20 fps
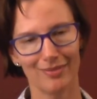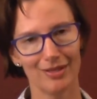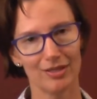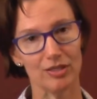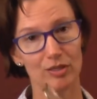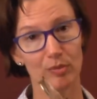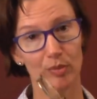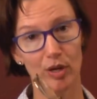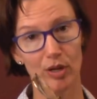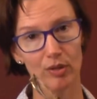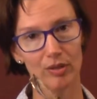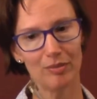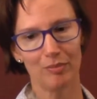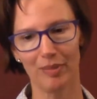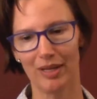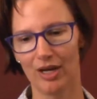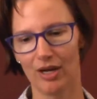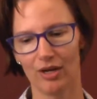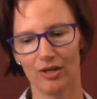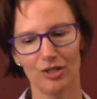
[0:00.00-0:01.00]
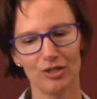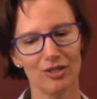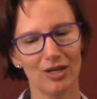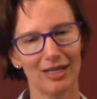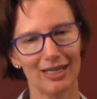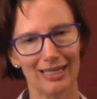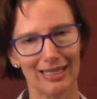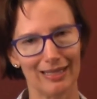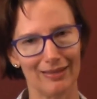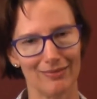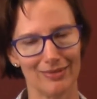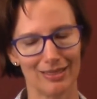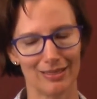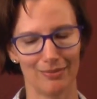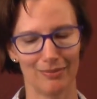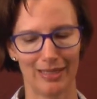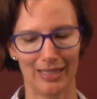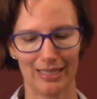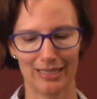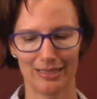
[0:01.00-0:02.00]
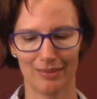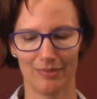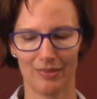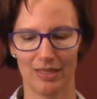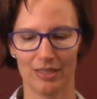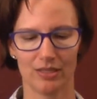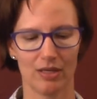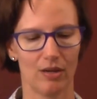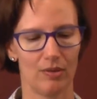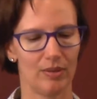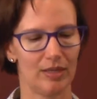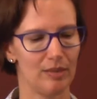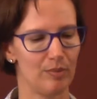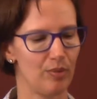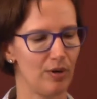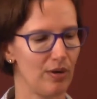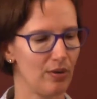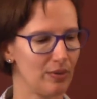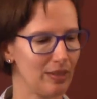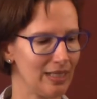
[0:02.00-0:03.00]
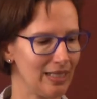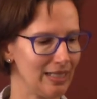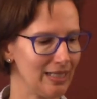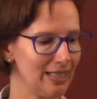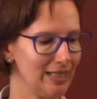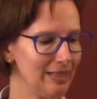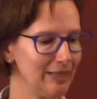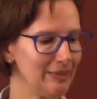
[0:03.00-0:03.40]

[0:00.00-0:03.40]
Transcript: There's a broken pair. You're not going to give somebody something that's already broken.